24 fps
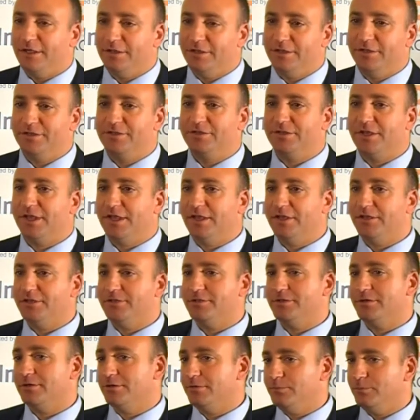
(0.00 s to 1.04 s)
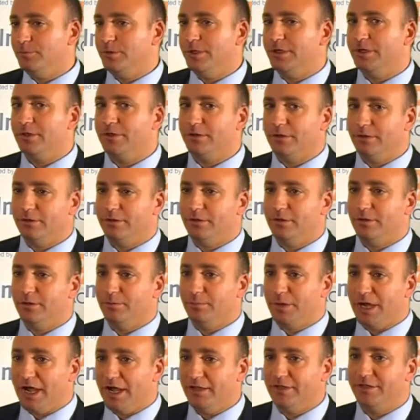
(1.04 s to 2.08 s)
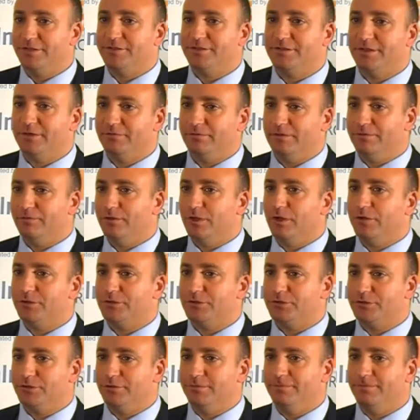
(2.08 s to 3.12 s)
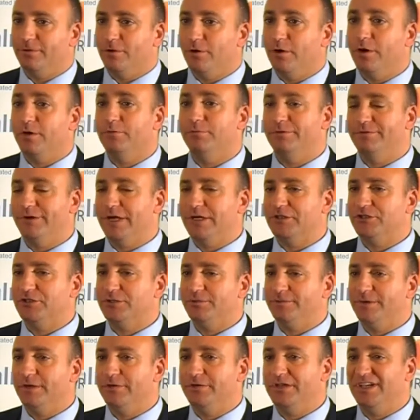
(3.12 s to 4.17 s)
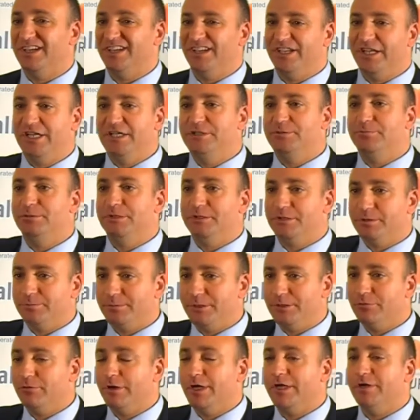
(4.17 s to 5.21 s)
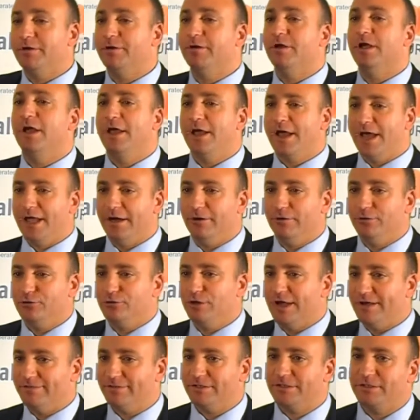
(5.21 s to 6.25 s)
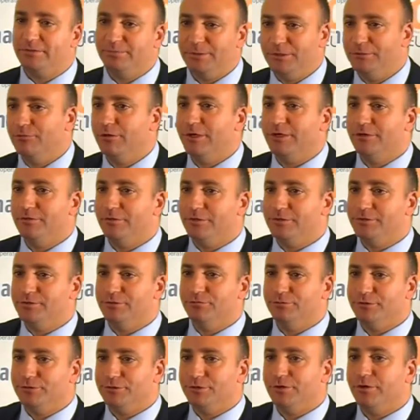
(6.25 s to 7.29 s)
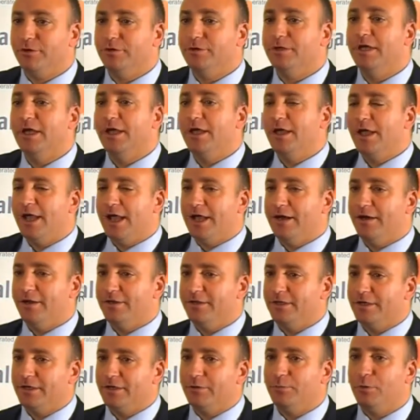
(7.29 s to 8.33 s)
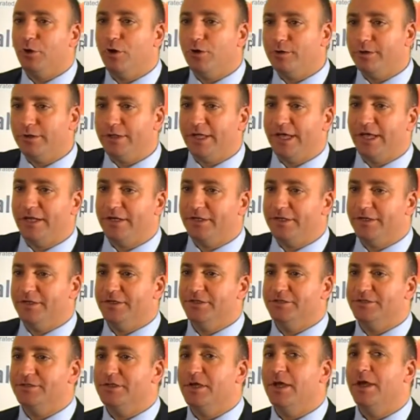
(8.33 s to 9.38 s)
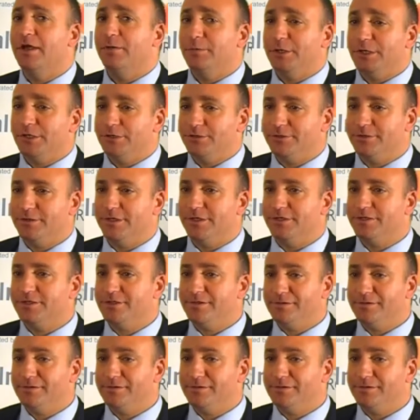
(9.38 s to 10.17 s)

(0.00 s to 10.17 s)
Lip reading: In this case, with the pilots that we've launched so far, we've actually found engagement to be greater and our traffic to be greater as a result. And I think a part of that is because